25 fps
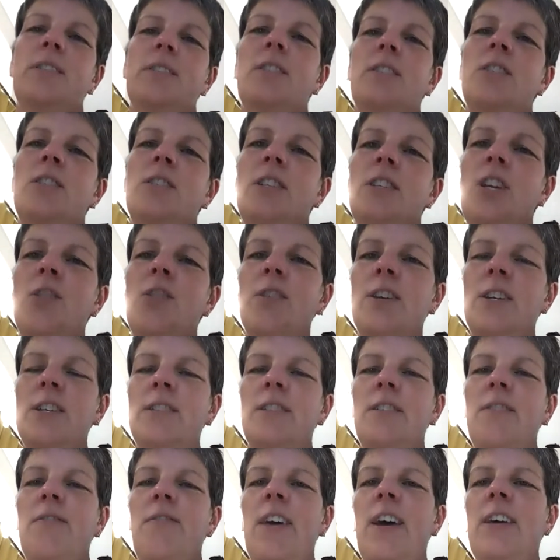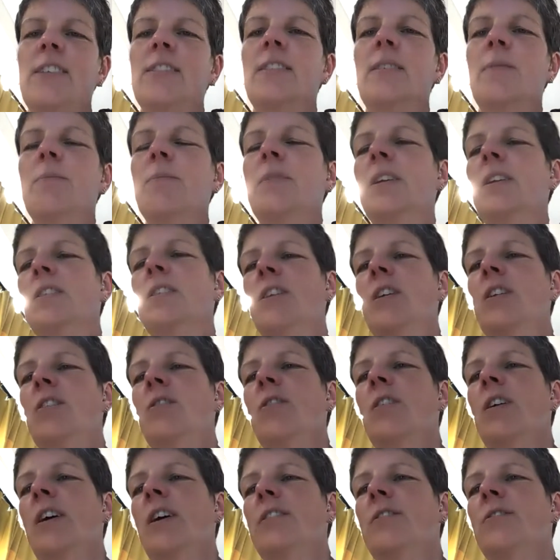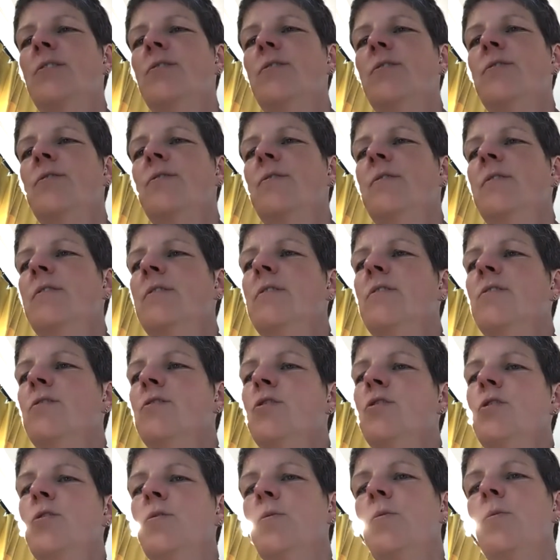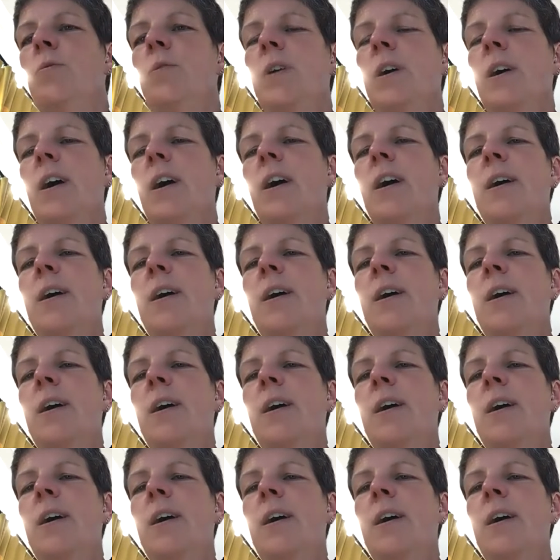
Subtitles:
Just curious if that's something that you guys do.